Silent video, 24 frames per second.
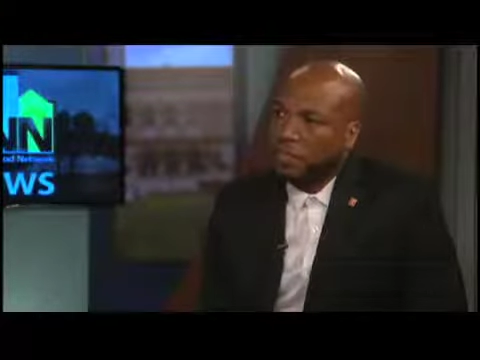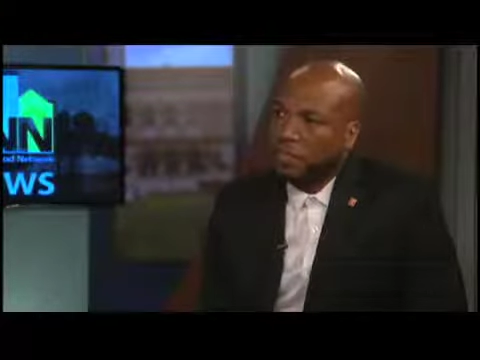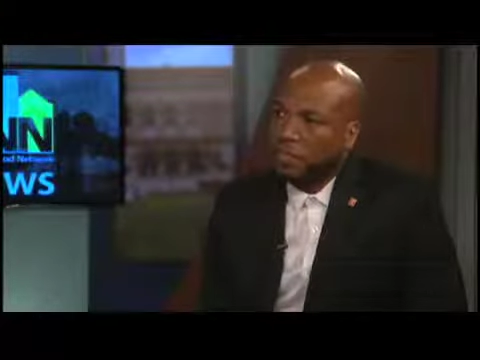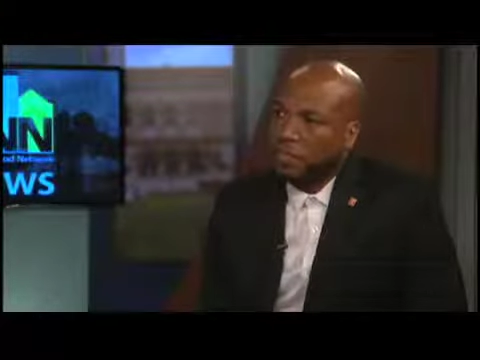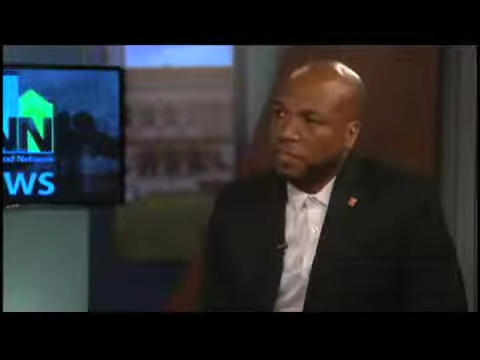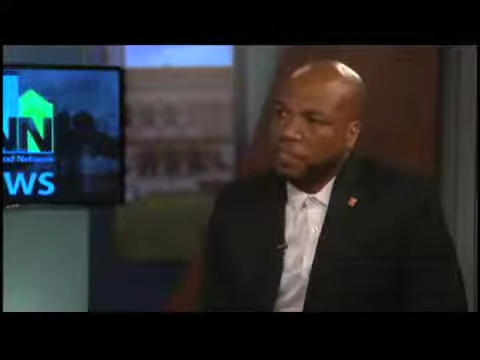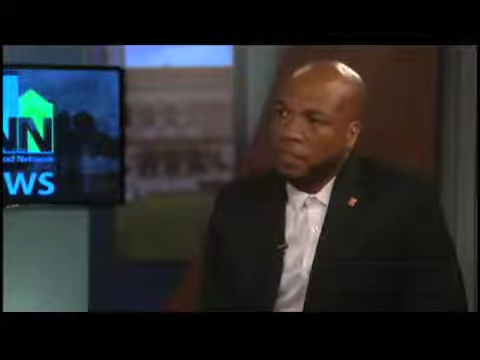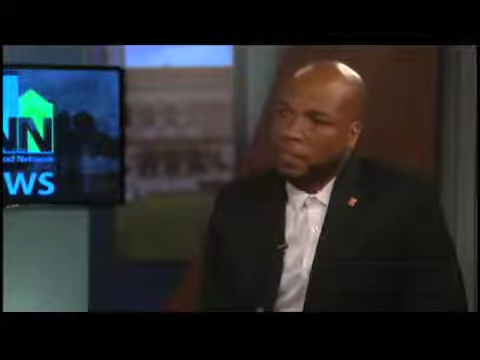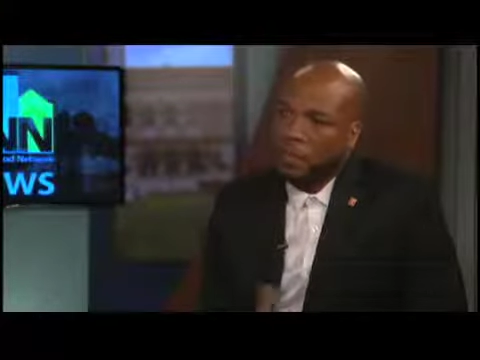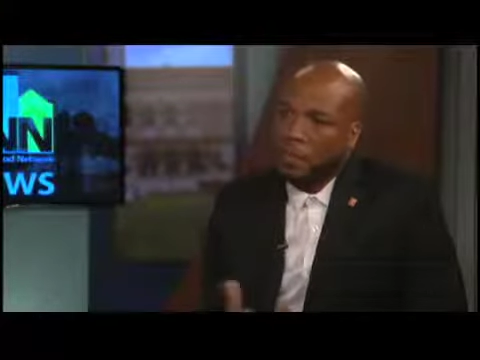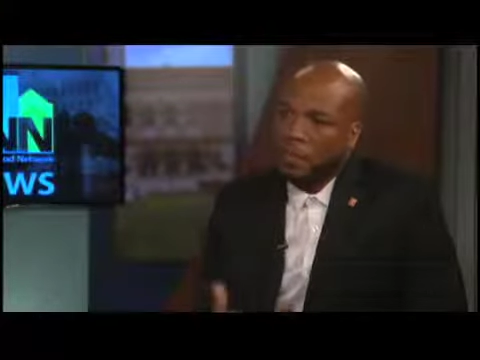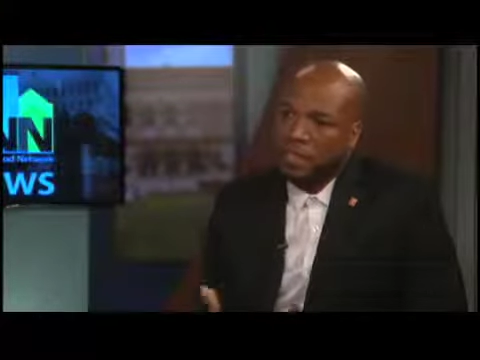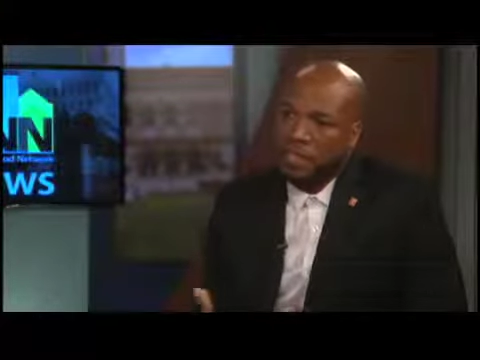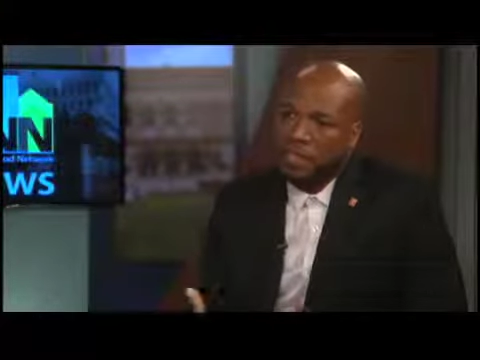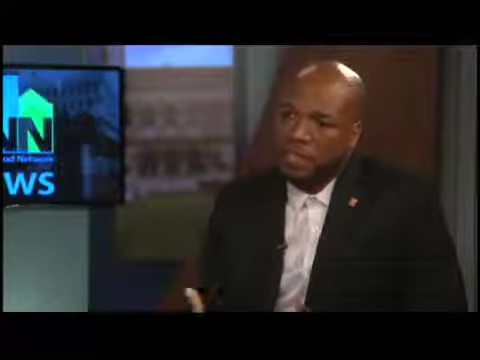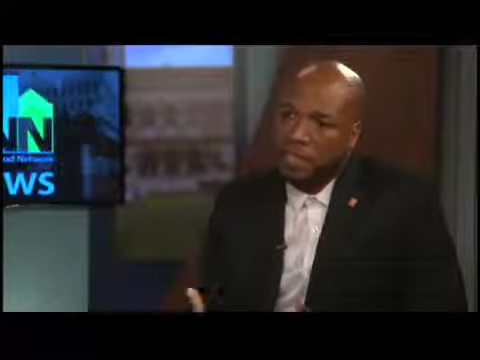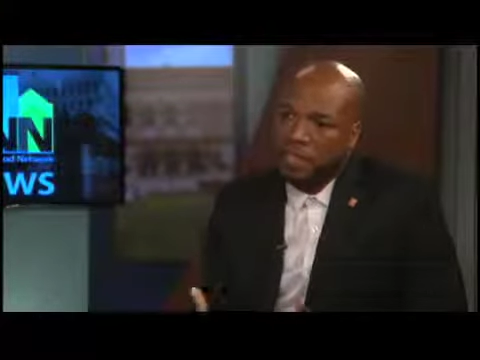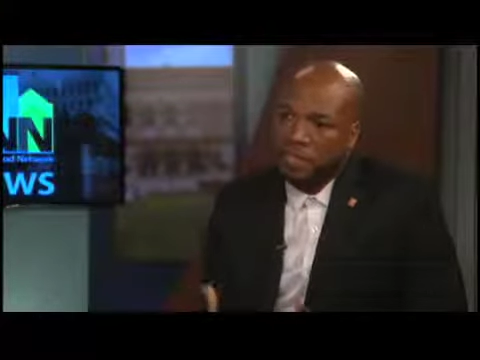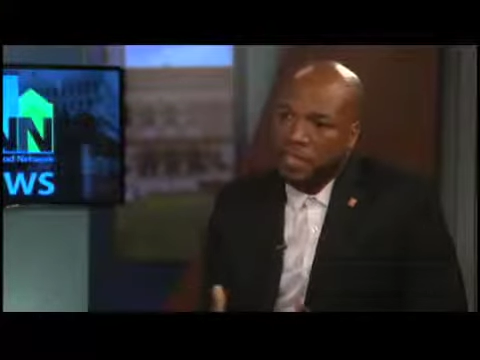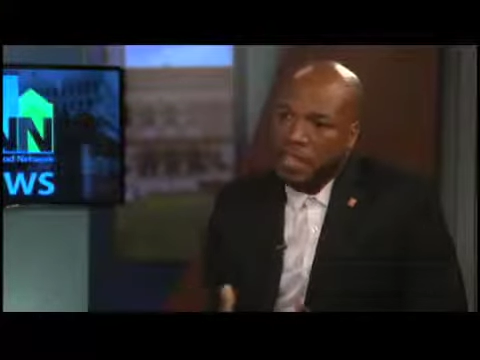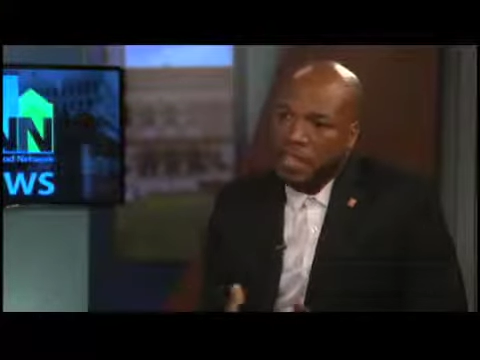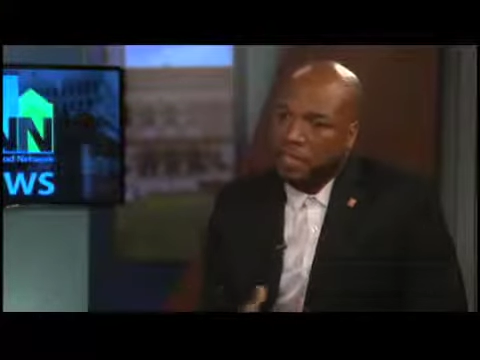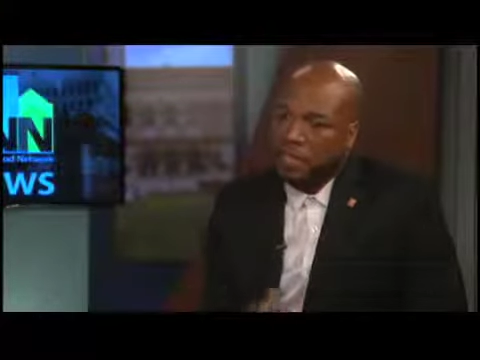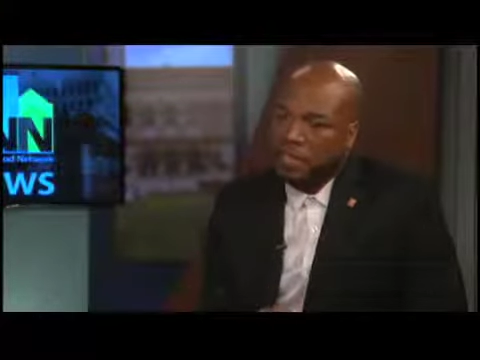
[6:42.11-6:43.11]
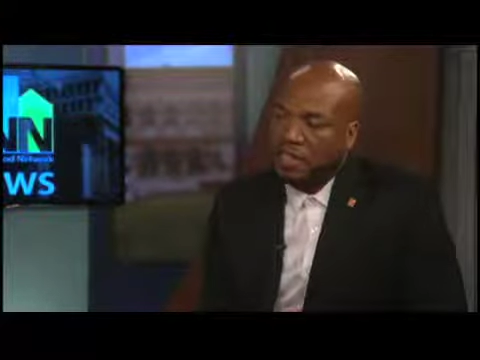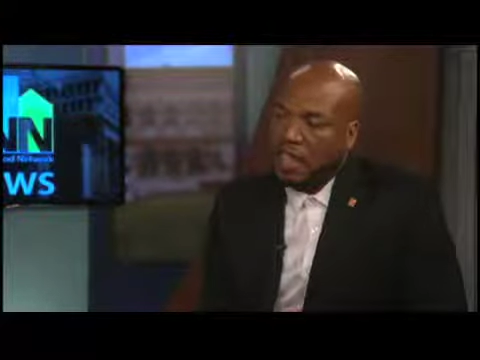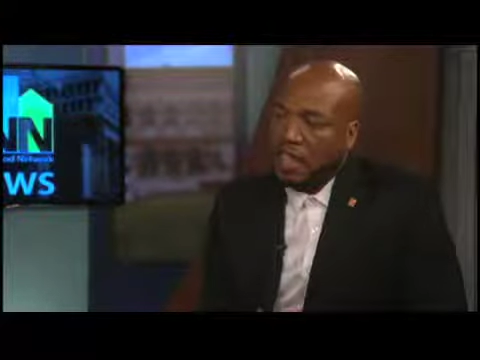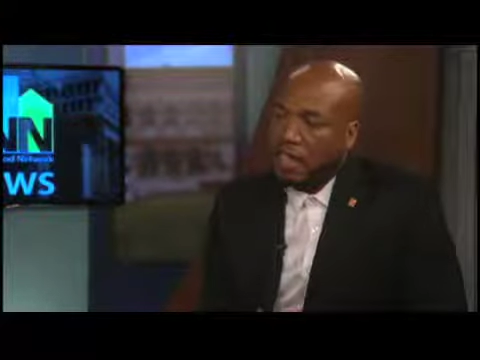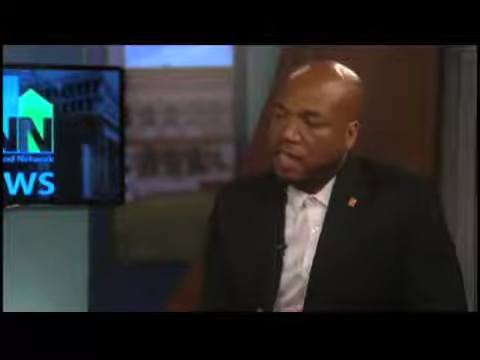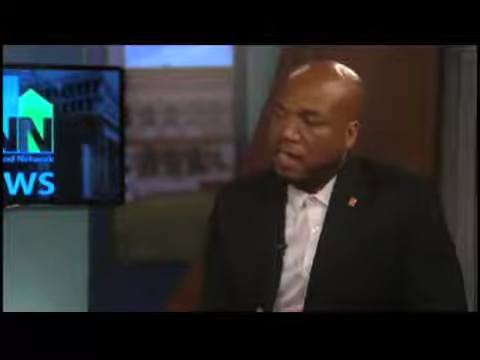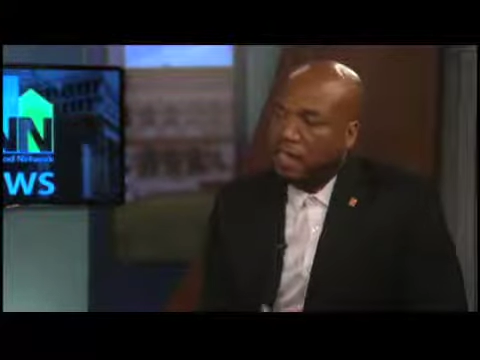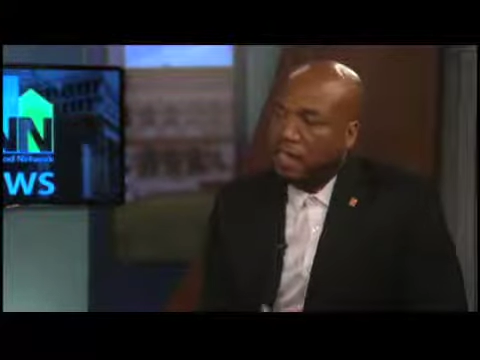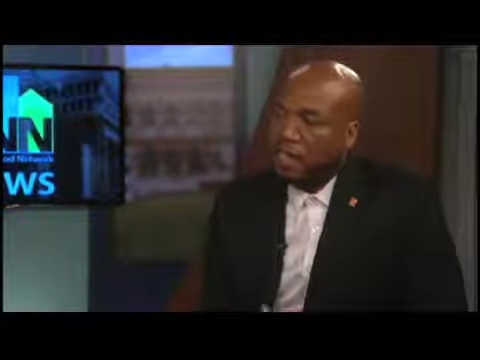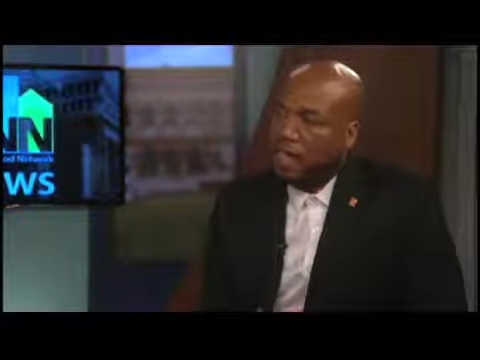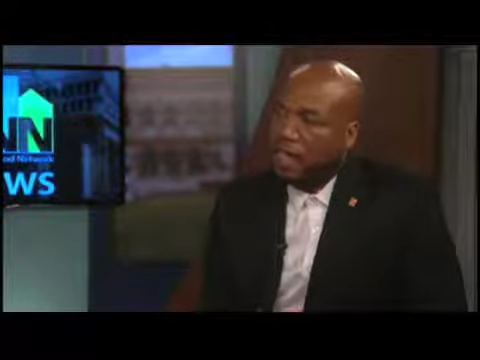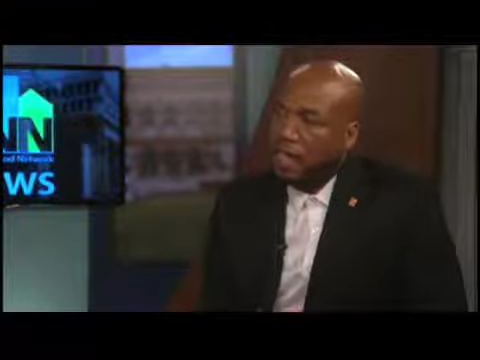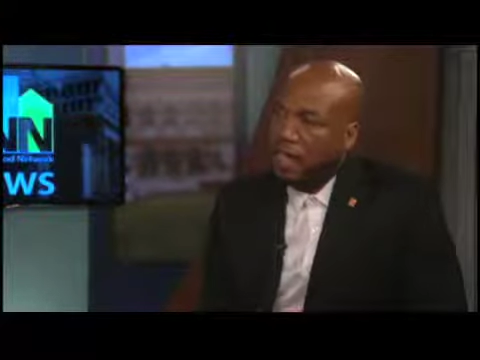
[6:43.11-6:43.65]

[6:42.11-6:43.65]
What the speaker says: with State Representative China Tyler